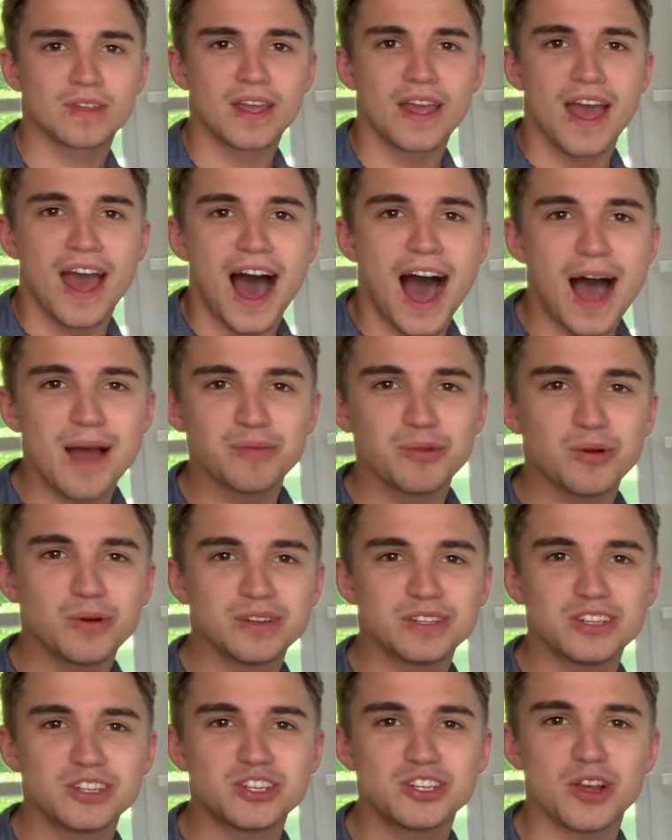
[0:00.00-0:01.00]
I'm going
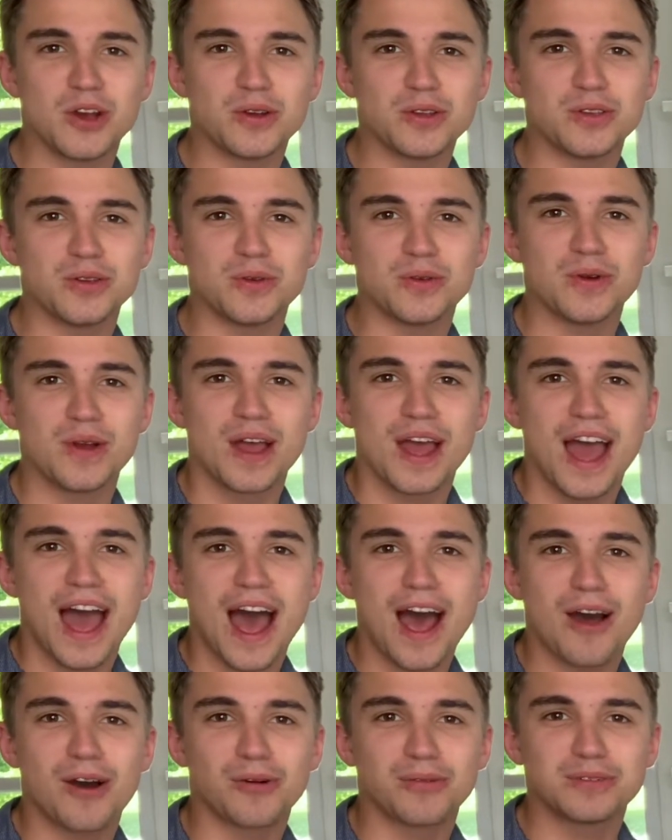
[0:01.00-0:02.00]
to show you
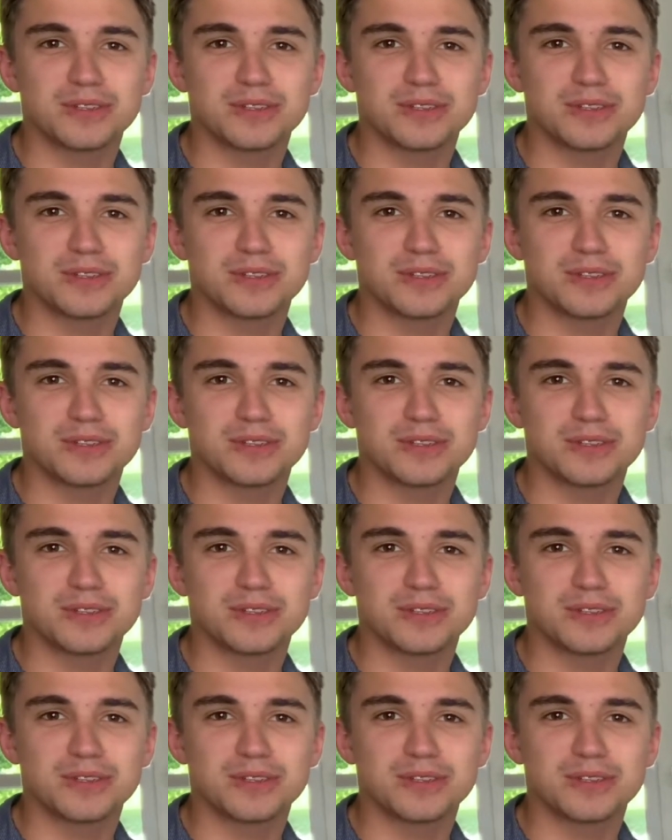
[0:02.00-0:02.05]
how